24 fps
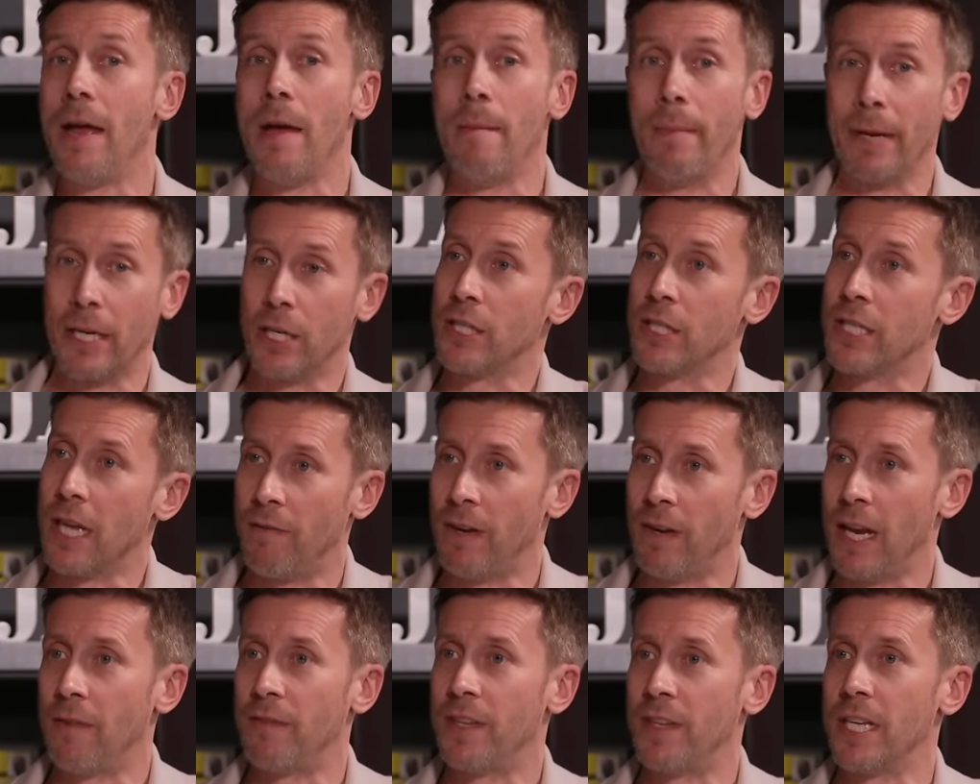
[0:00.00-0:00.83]
Because they've
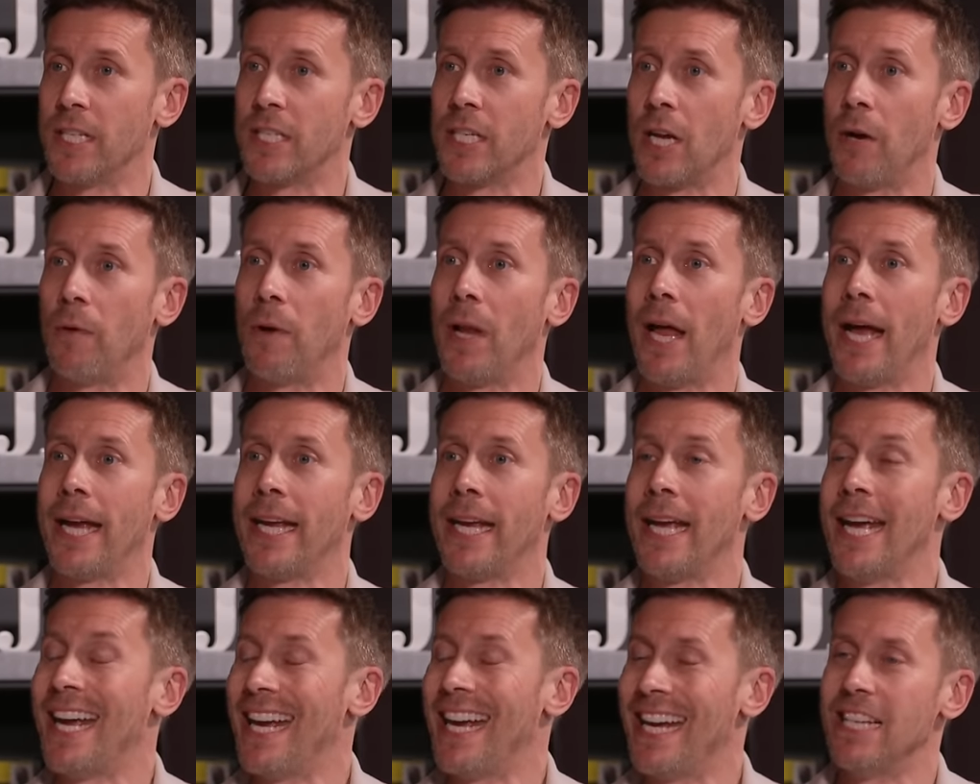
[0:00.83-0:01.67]
left it so late,
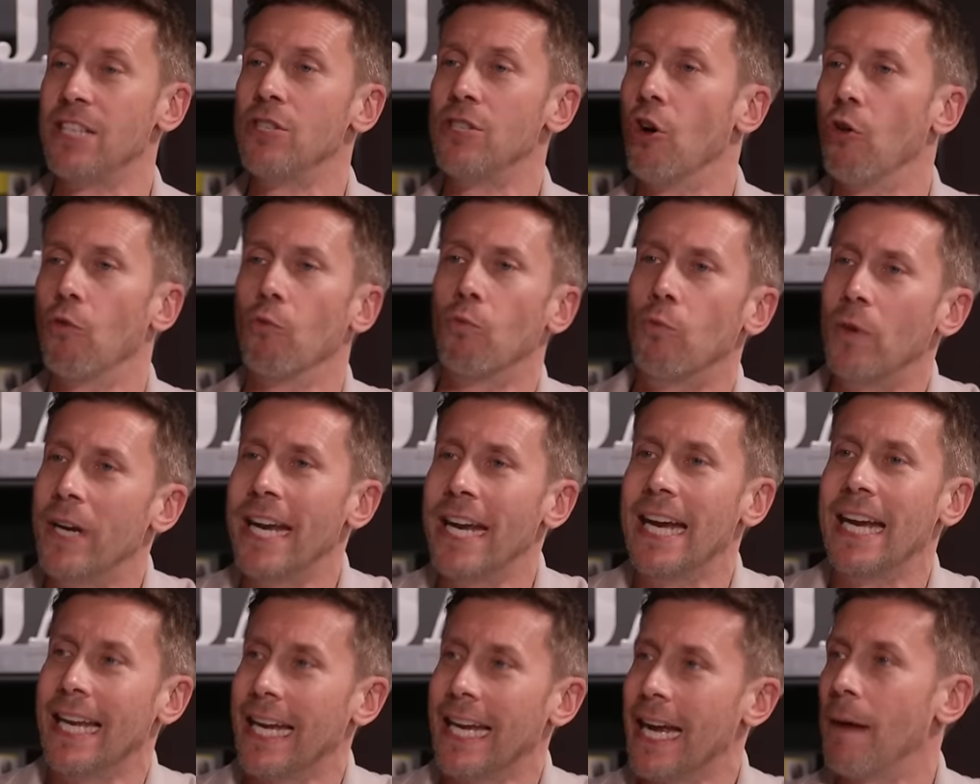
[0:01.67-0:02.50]
he's not
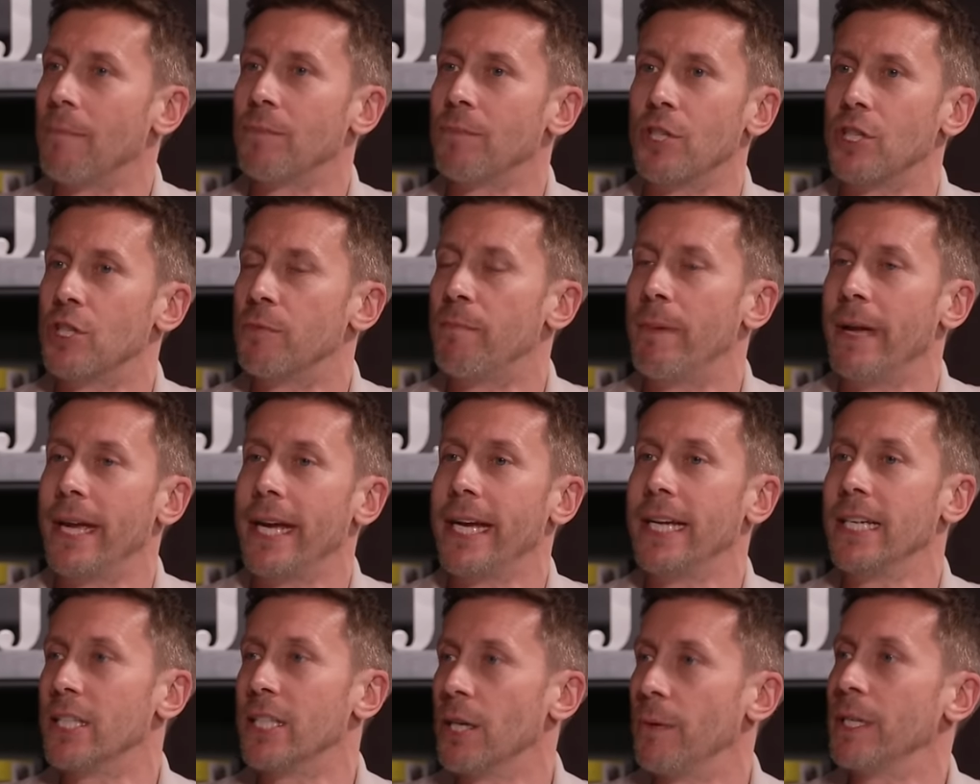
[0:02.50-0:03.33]
really up to
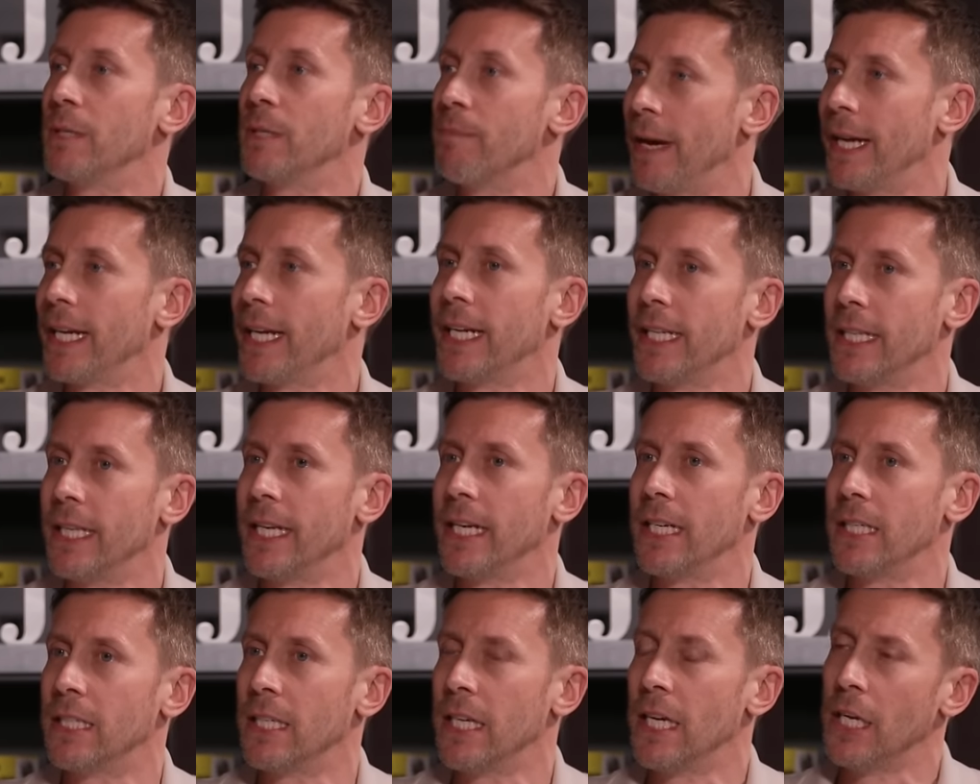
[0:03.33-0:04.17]
speed, so he's making
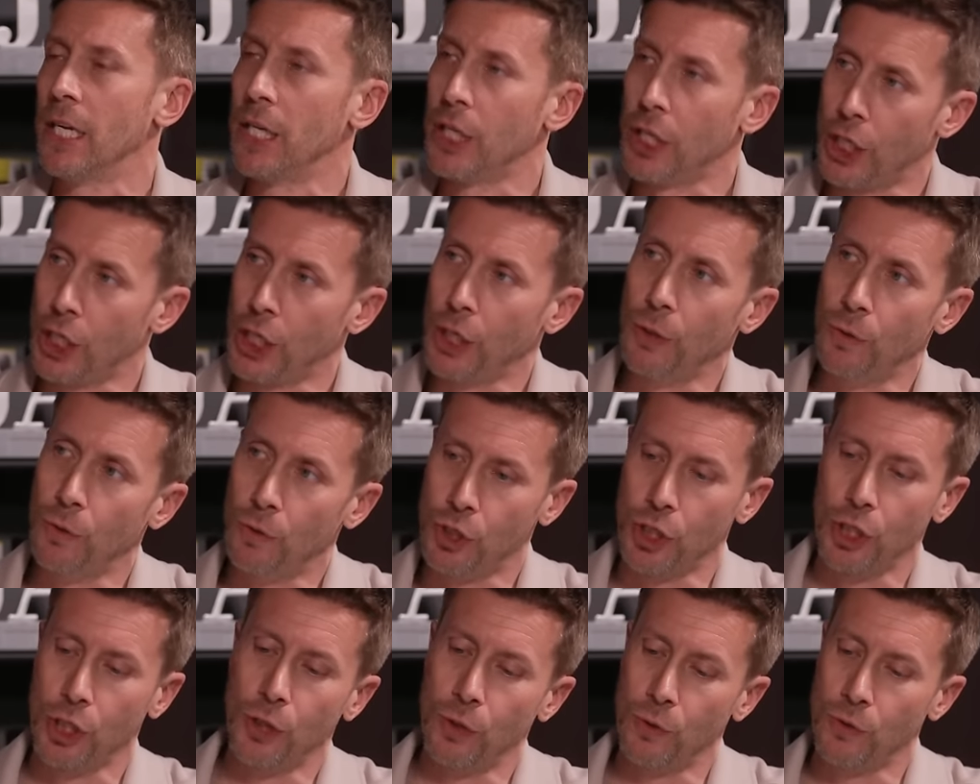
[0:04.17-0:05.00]
these huge,
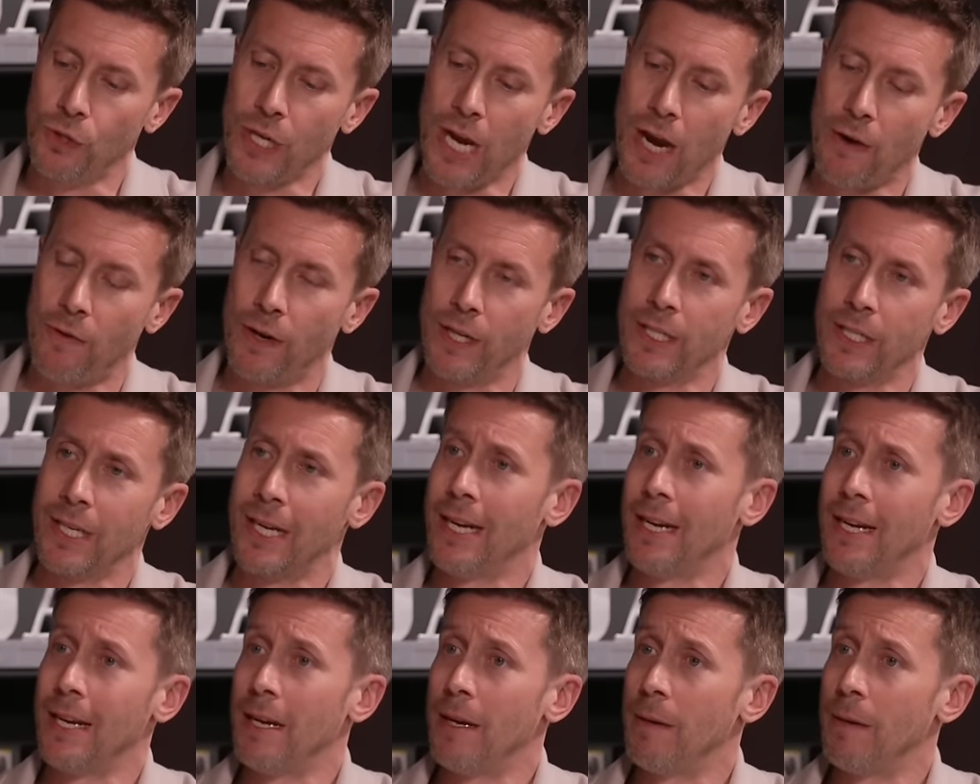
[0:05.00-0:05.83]
huge errors.
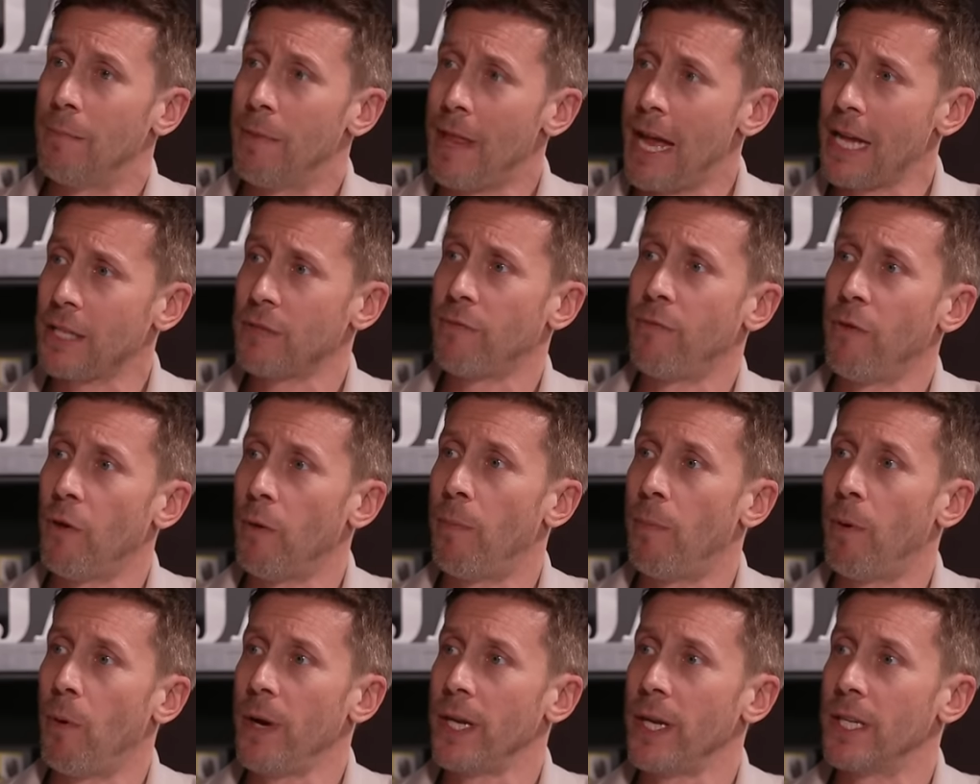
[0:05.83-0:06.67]
Mm. But that's four
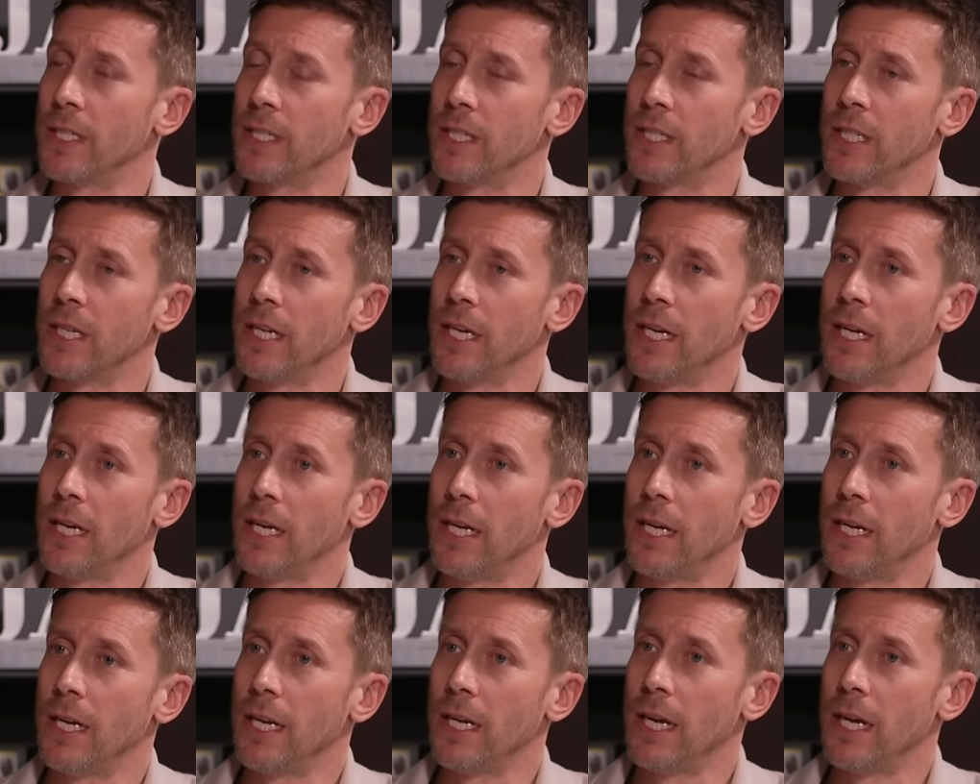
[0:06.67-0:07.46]
points. Yeah.